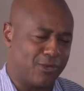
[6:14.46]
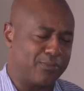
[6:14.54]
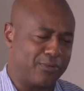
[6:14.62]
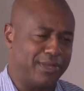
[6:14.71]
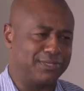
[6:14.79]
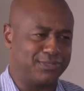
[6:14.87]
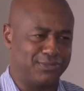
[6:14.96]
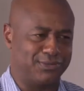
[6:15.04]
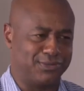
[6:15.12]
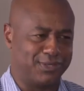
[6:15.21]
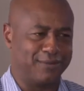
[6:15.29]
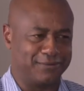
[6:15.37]
corporations
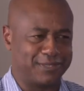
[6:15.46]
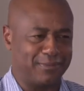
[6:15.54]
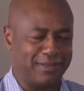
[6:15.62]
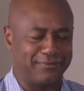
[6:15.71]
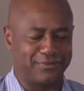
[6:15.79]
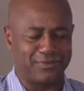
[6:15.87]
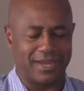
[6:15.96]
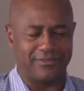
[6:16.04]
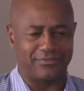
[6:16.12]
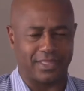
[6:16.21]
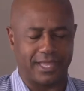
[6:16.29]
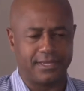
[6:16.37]
do deserve some level of
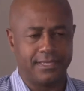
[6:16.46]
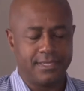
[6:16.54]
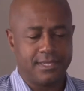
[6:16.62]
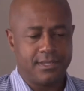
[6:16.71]
credit for that.